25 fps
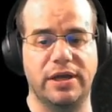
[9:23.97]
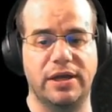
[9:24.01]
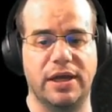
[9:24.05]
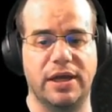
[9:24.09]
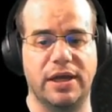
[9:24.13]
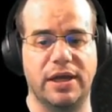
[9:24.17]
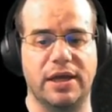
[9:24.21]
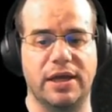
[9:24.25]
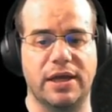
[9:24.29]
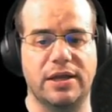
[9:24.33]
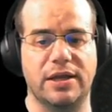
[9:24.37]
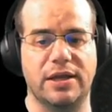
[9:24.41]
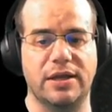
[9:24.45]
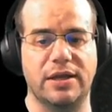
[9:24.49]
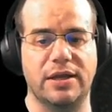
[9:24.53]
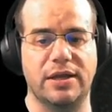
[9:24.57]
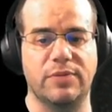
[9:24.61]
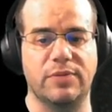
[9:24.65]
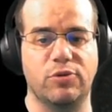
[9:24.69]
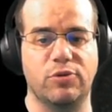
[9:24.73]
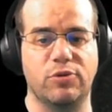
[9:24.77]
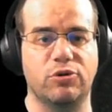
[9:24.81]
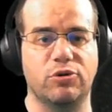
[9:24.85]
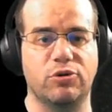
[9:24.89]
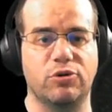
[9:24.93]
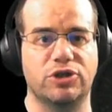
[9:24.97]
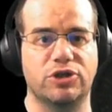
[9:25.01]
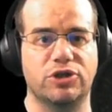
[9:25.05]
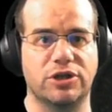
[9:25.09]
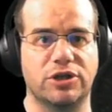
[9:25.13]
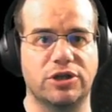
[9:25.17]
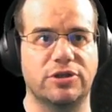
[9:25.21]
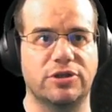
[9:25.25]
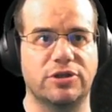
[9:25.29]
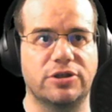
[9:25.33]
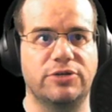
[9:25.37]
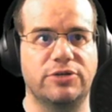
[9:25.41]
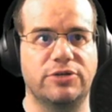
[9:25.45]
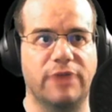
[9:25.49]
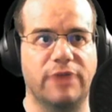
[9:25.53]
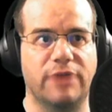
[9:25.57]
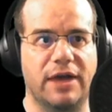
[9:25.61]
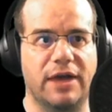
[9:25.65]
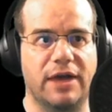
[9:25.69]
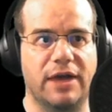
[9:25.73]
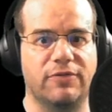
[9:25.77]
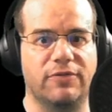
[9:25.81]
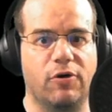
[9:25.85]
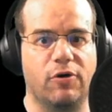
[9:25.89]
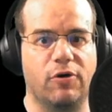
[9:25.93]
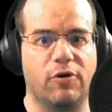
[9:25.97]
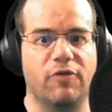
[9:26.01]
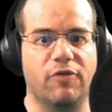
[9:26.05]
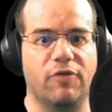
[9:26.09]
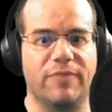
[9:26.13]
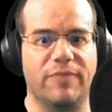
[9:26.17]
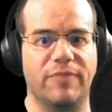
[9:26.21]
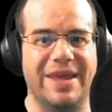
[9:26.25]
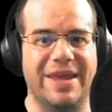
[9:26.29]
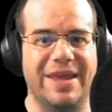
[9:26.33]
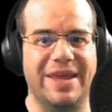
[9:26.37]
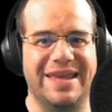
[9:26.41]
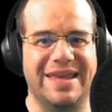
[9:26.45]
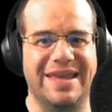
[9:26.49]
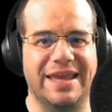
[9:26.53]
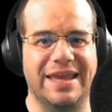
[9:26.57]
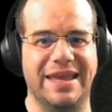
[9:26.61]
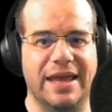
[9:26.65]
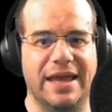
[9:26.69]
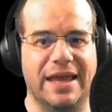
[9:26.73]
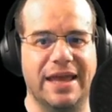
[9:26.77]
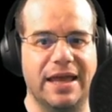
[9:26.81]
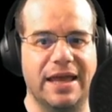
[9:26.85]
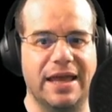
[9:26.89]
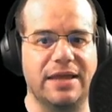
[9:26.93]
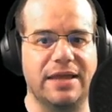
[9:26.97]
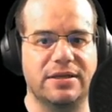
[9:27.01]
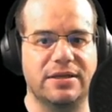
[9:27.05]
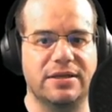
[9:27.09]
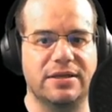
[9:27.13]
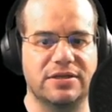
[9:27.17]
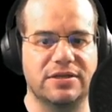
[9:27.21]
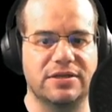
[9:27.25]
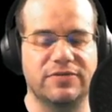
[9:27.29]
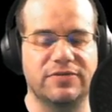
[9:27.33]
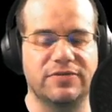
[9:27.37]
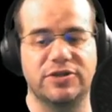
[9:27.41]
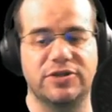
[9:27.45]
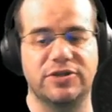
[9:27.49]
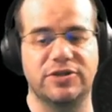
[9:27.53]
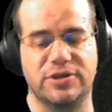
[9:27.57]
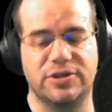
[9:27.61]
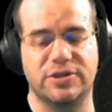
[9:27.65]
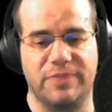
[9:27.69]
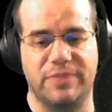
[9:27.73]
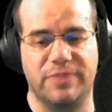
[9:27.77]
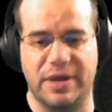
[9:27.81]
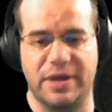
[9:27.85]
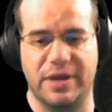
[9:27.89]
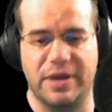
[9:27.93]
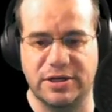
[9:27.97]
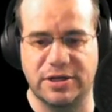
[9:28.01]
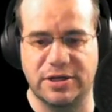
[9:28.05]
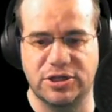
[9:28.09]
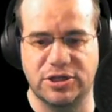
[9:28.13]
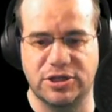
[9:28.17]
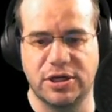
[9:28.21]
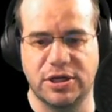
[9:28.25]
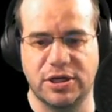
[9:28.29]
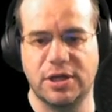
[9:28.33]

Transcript: and the more chance you have of making a sufficient match.